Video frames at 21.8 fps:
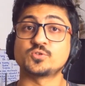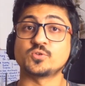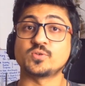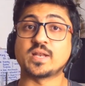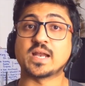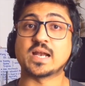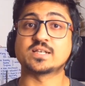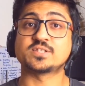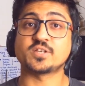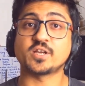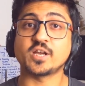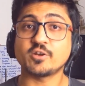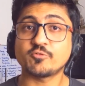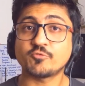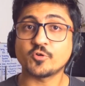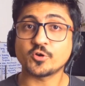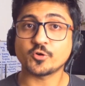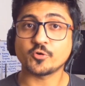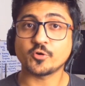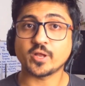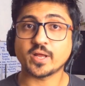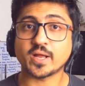So that's it
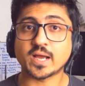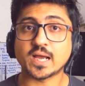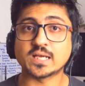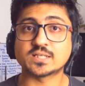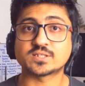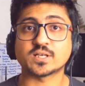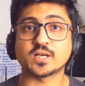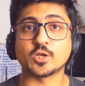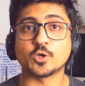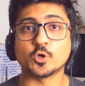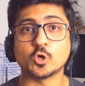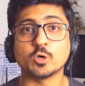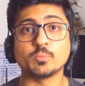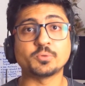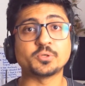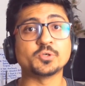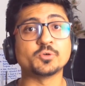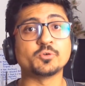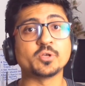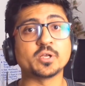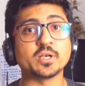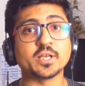for today guys. I hope
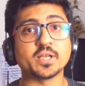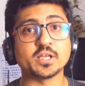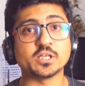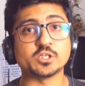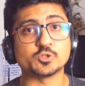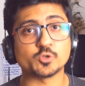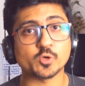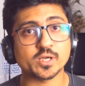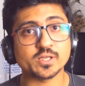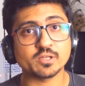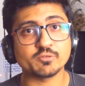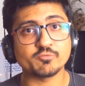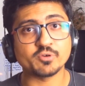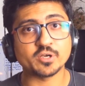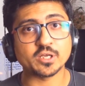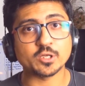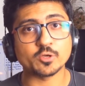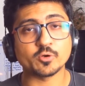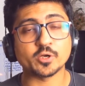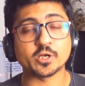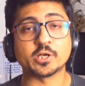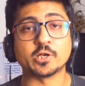you really enjoyed the
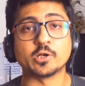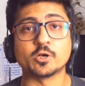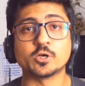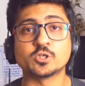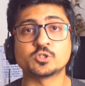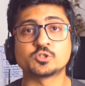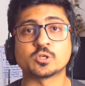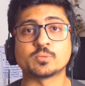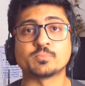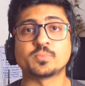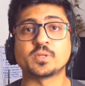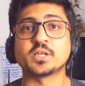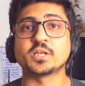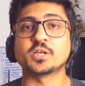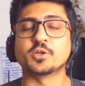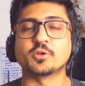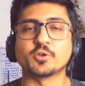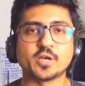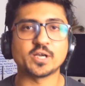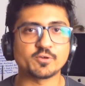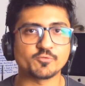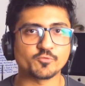video and learned something
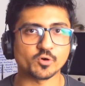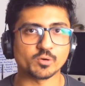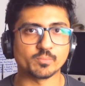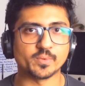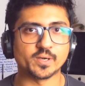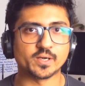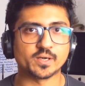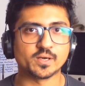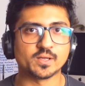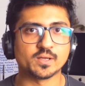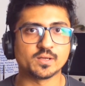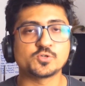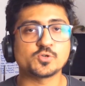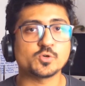great from it.